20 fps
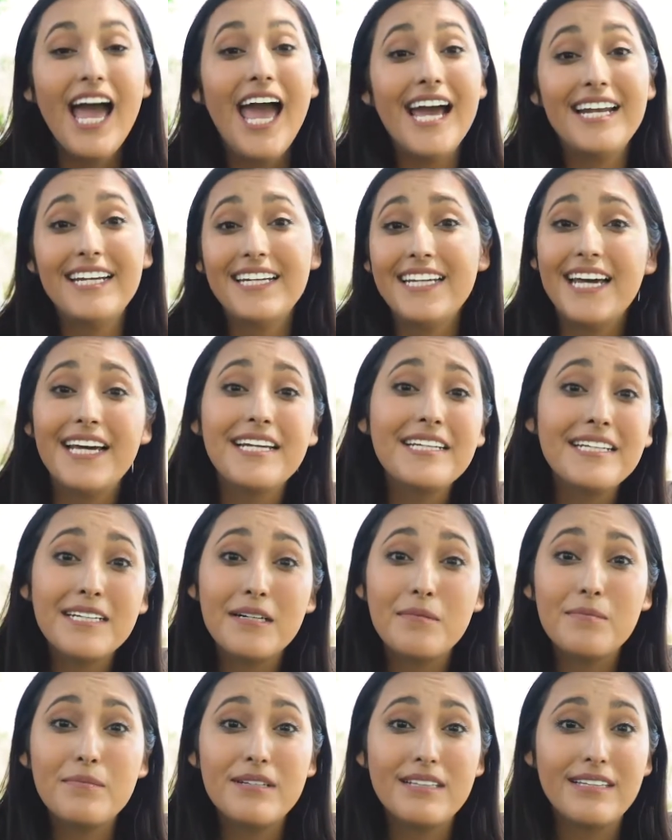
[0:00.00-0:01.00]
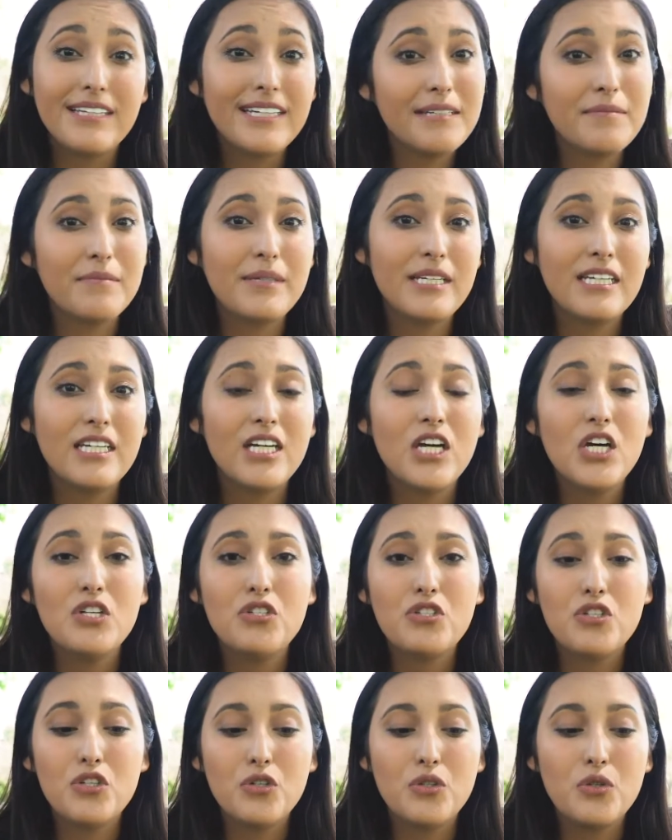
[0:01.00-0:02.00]
And it ended up leading me
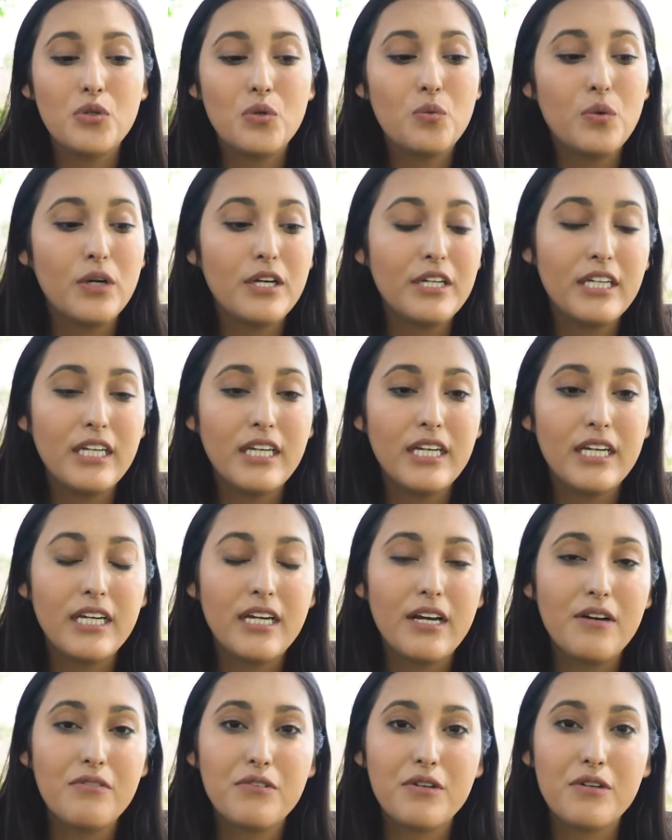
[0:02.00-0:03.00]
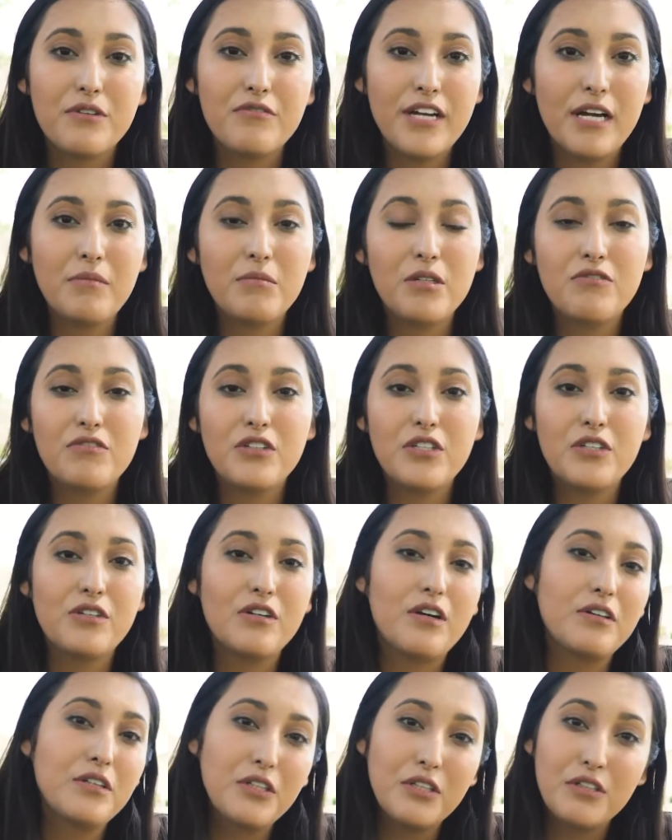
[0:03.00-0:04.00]
to working for Family Feud
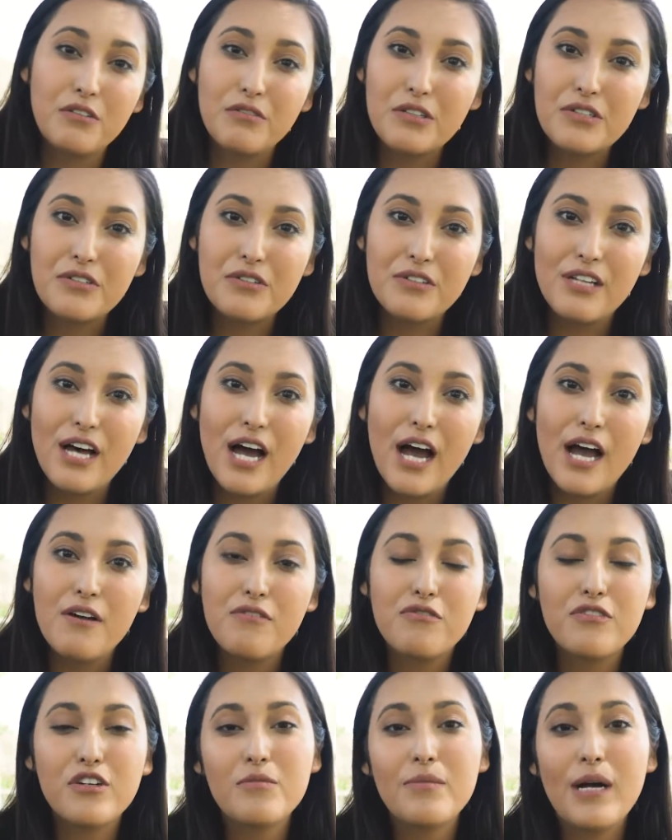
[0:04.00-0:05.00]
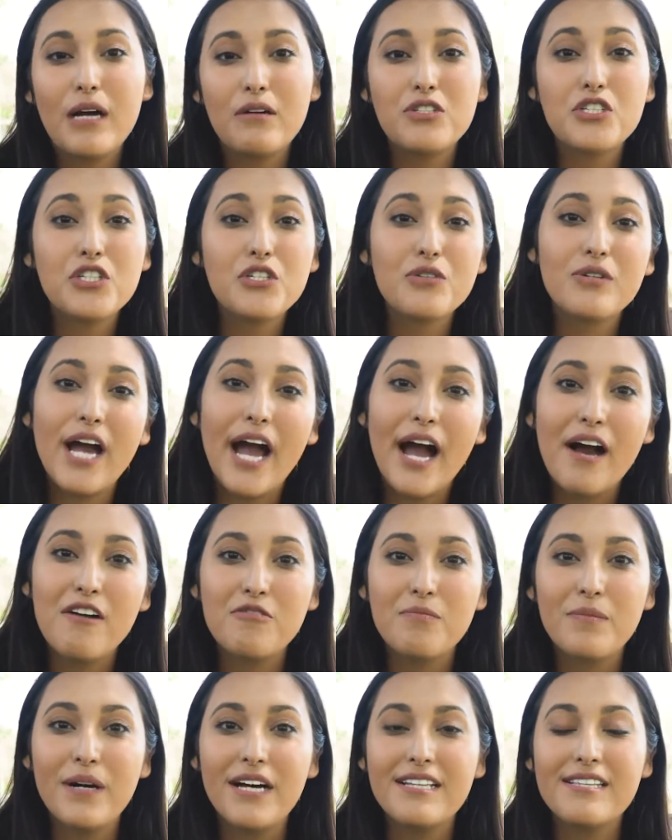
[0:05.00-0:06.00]
on the Universal lot for about
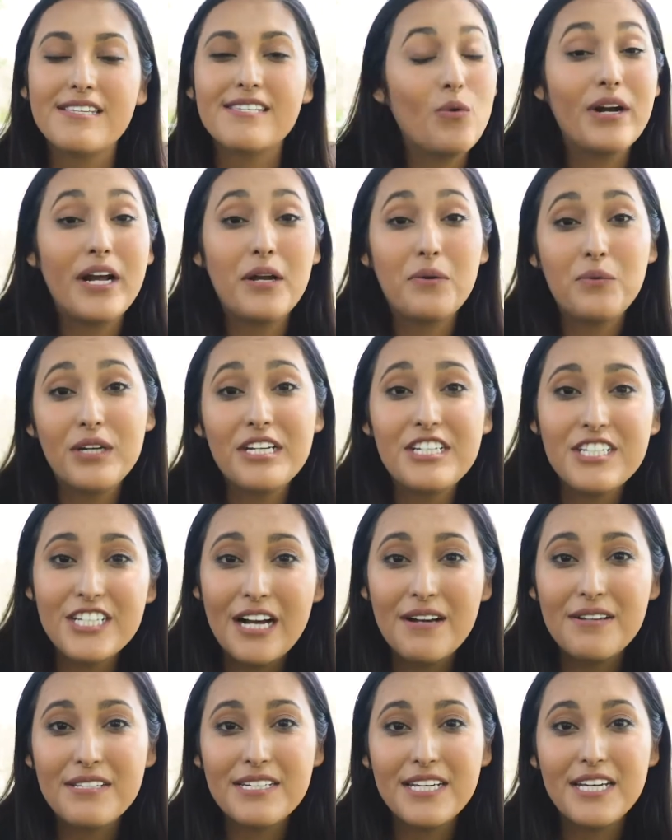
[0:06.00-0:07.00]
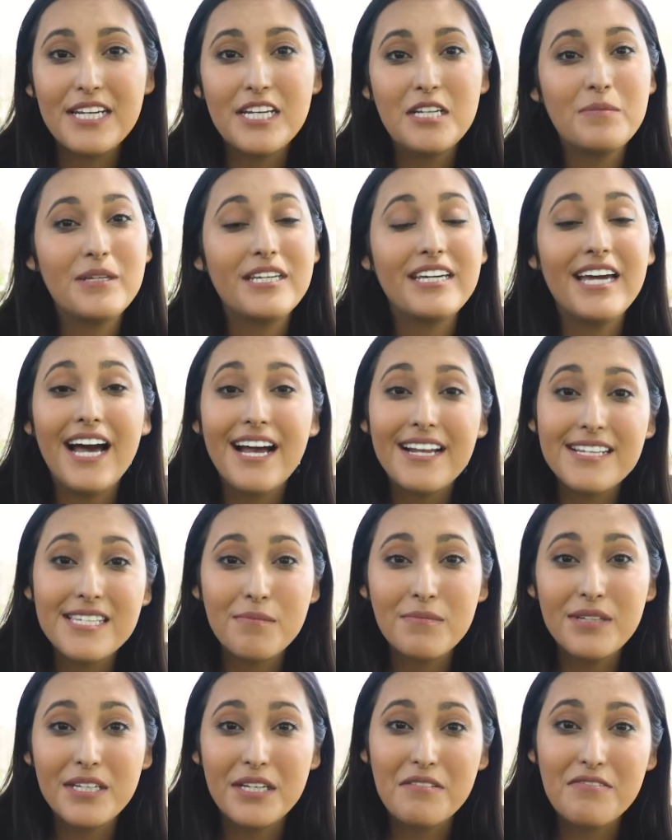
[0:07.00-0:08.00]
2.5 months. When I reached out to him, he had
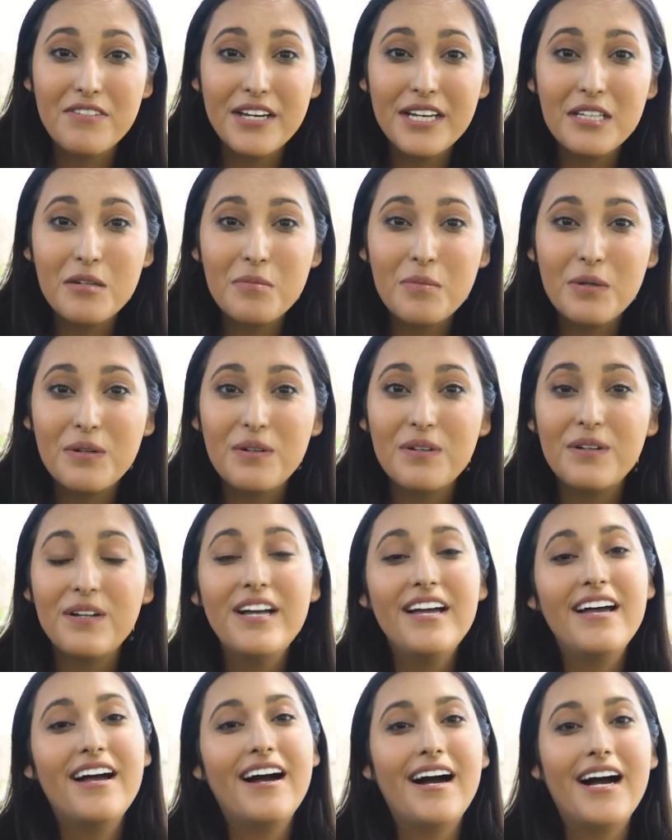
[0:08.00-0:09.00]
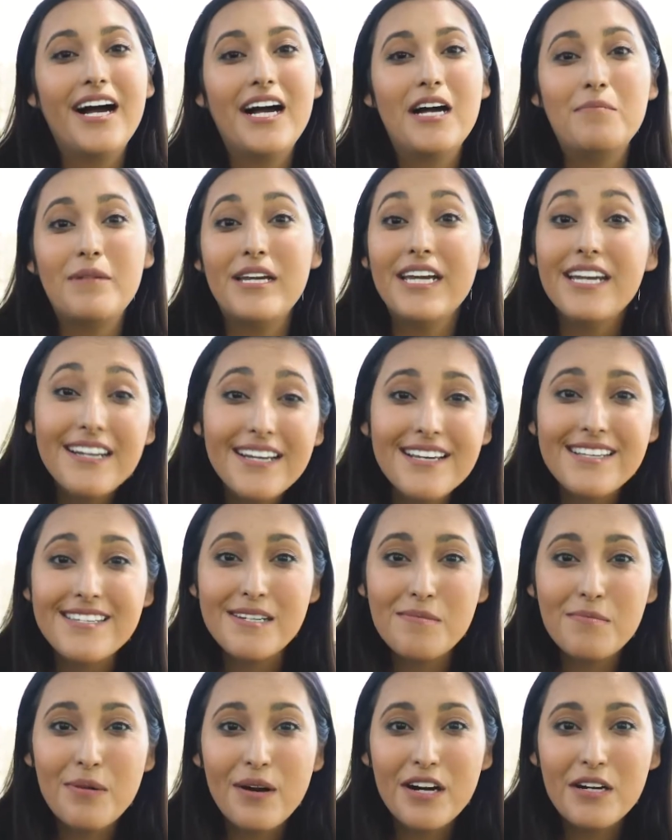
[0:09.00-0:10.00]
something available in his
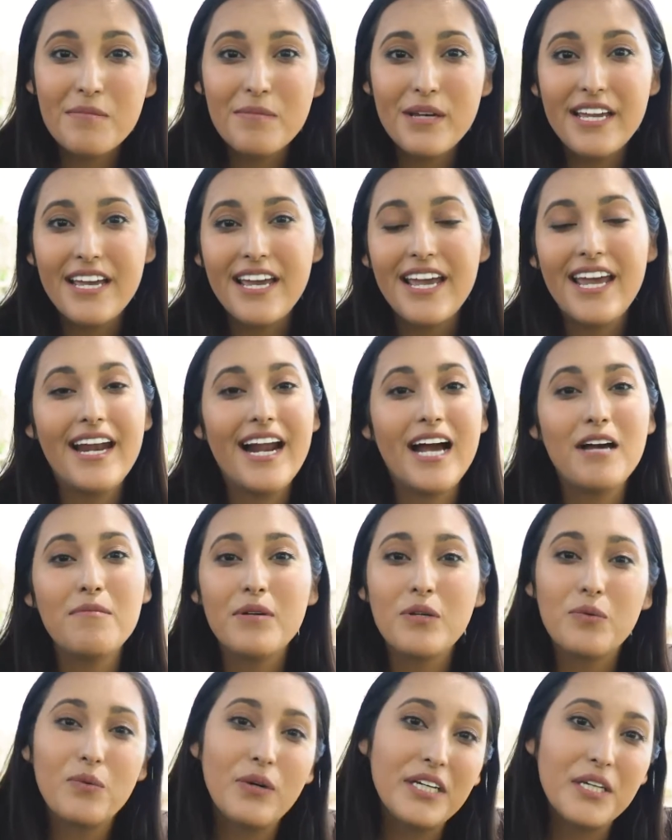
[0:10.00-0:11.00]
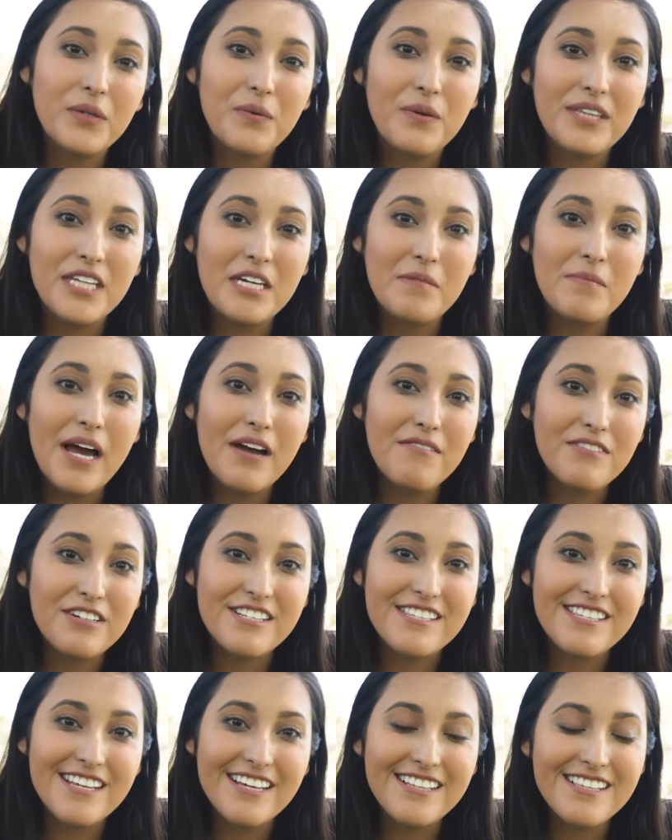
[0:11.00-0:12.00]
department, and I've been working with them ever
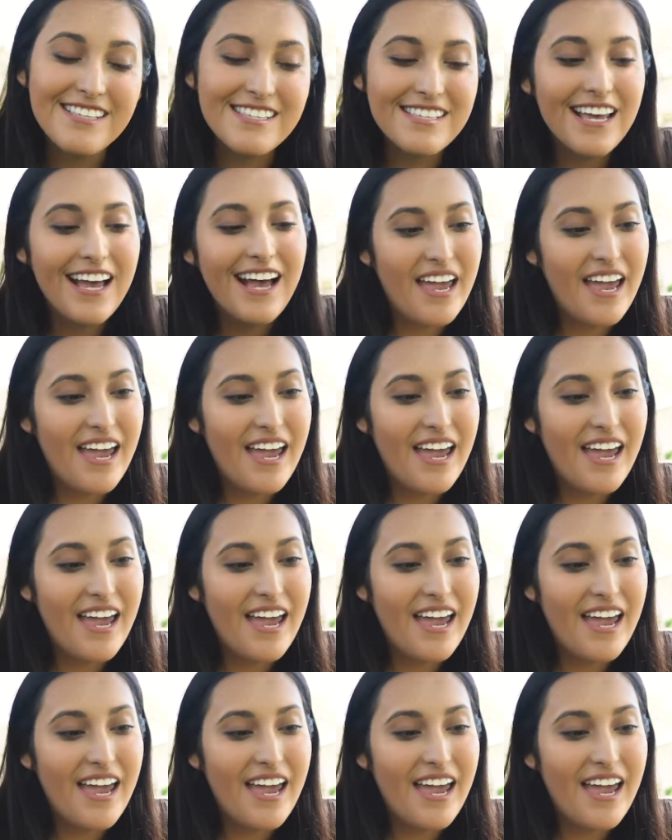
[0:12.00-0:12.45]
since.